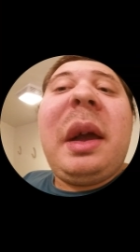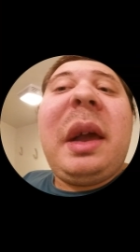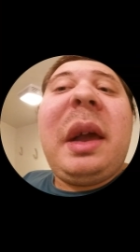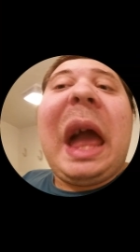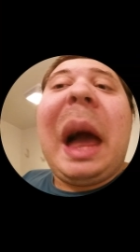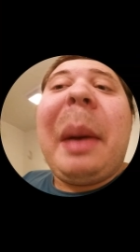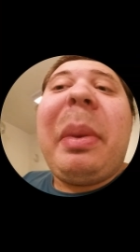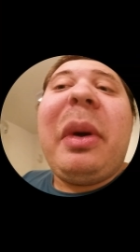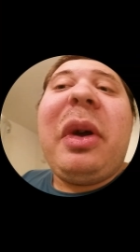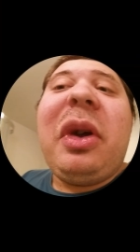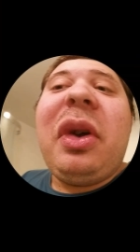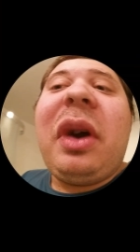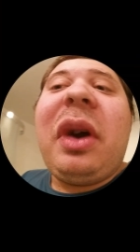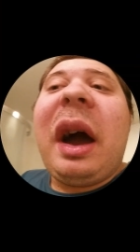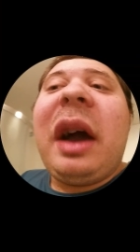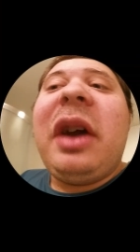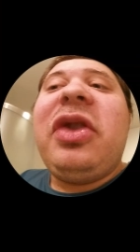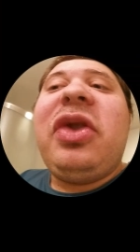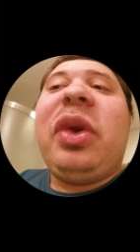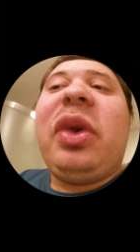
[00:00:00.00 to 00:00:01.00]
yeah but you
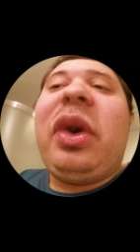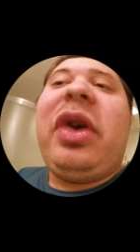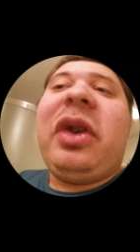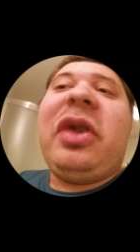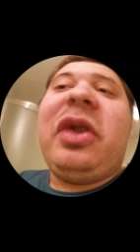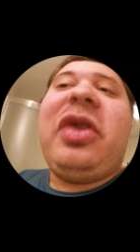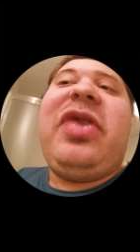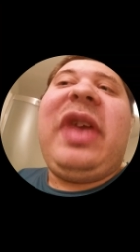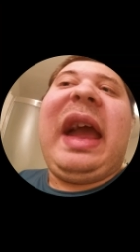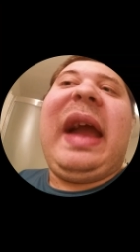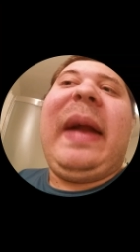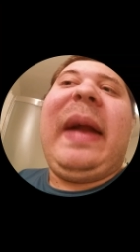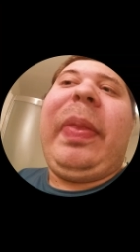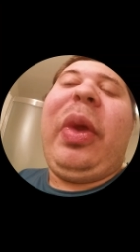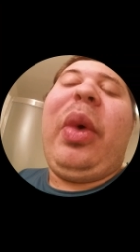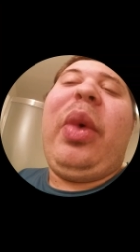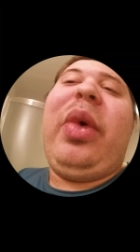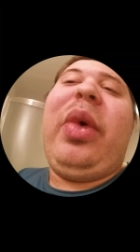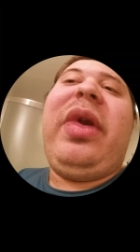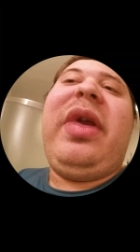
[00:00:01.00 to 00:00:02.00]
guys don't understand
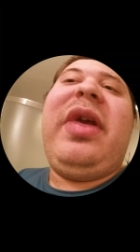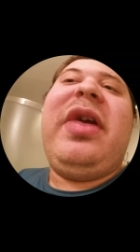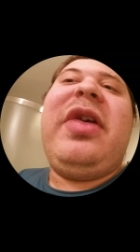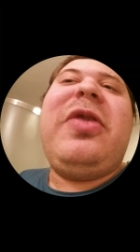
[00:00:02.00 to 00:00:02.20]
though the